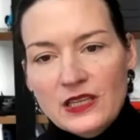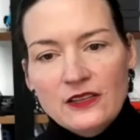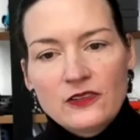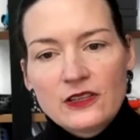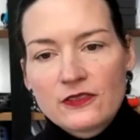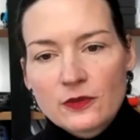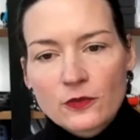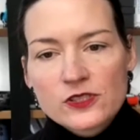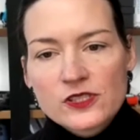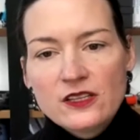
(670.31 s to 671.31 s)
even if they're
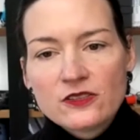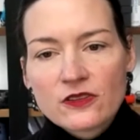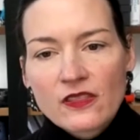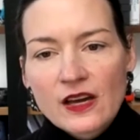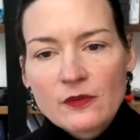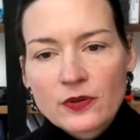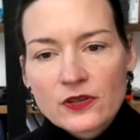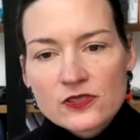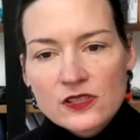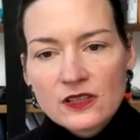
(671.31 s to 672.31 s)
more senior than that
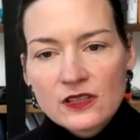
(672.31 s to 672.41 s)
person.